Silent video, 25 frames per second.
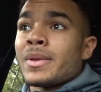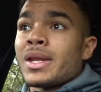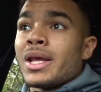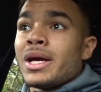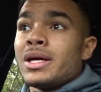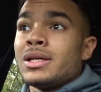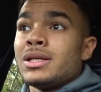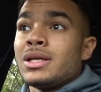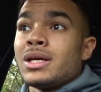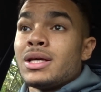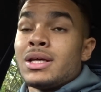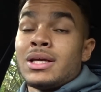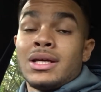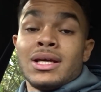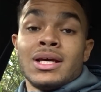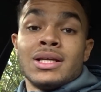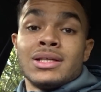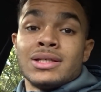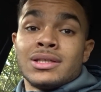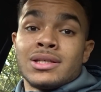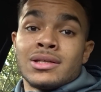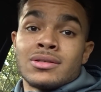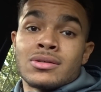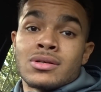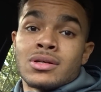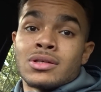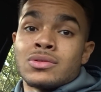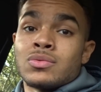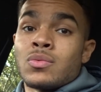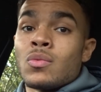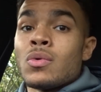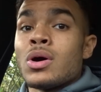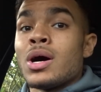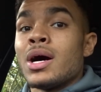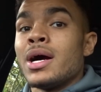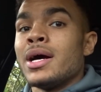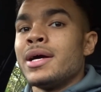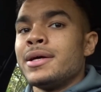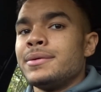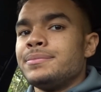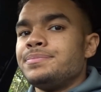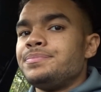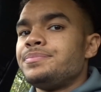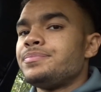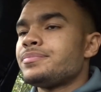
and yeah, again discuss why